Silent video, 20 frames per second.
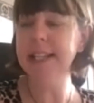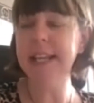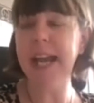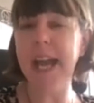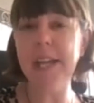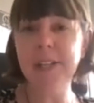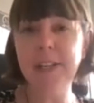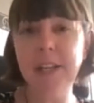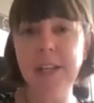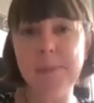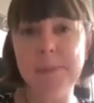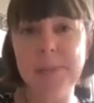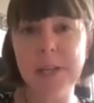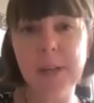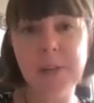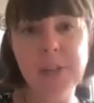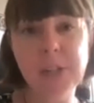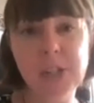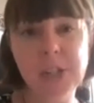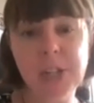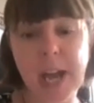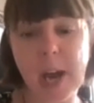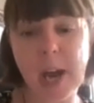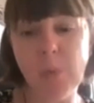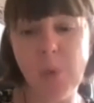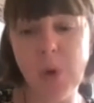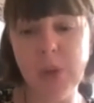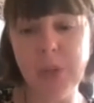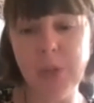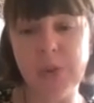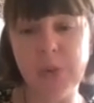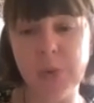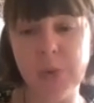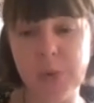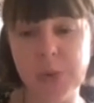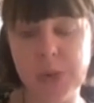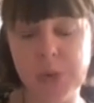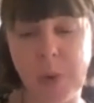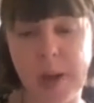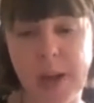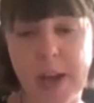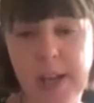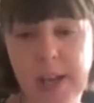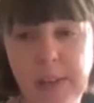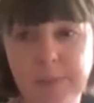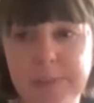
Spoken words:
Can you let me know in the chat what your thoughts were